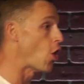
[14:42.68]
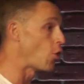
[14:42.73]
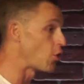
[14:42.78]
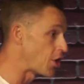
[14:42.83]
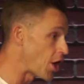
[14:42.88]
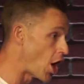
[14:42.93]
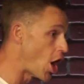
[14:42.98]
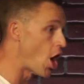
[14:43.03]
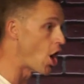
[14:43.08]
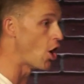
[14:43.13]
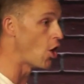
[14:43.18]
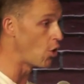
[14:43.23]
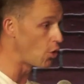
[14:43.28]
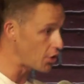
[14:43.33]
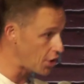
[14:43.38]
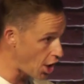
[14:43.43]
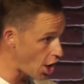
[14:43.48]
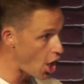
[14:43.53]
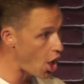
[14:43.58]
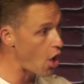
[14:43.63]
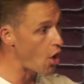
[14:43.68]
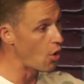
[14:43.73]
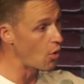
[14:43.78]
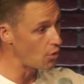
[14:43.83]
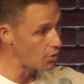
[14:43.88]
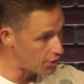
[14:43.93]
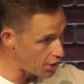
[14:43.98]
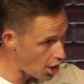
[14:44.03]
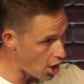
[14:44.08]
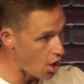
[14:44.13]
go, go,
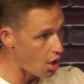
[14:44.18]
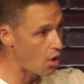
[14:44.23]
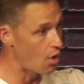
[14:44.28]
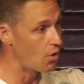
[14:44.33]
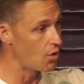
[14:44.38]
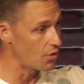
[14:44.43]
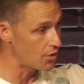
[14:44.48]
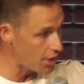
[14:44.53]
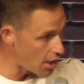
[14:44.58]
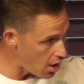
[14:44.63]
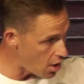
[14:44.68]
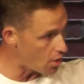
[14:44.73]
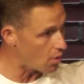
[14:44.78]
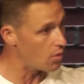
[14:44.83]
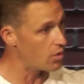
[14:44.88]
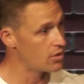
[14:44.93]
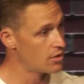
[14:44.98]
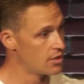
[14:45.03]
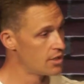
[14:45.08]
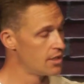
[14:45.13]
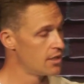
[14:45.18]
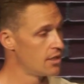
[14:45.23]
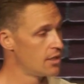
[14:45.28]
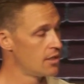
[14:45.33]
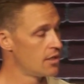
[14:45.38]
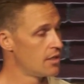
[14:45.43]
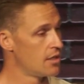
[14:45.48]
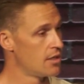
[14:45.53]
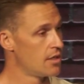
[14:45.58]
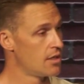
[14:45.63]
go, go.
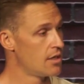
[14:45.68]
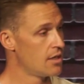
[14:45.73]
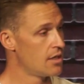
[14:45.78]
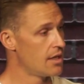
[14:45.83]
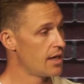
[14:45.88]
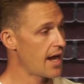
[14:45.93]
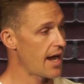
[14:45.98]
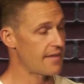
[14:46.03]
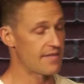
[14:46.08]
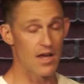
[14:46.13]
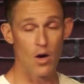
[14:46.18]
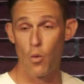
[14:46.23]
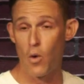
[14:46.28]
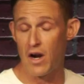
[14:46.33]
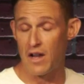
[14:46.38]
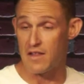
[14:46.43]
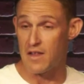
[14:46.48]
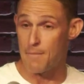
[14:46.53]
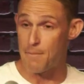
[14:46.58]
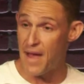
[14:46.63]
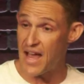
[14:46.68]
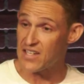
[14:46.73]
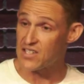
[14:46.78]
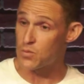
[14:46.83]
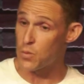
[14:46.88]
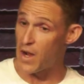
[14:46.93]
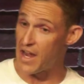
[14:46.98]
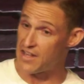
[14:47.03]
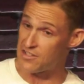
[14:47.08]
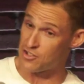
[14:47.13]
And that one of the best
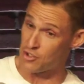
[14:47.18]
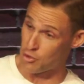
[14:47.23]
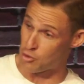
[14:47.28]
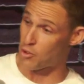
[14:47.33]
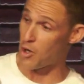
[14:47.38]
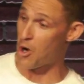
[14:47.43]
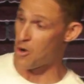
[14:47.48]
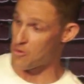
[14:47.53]
ways you grow,